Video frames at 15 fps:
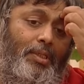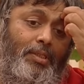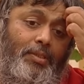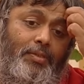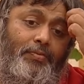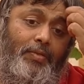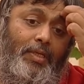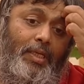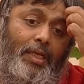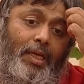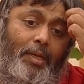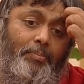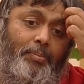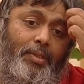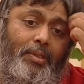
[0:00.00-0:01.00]
is very
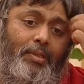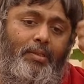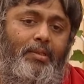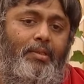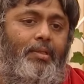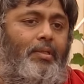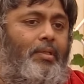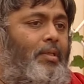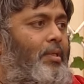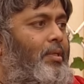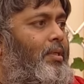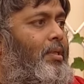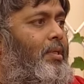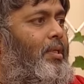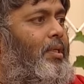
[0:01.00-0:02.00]
happy,
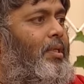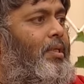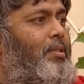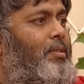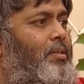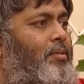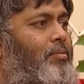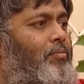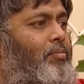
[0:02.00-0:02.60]
his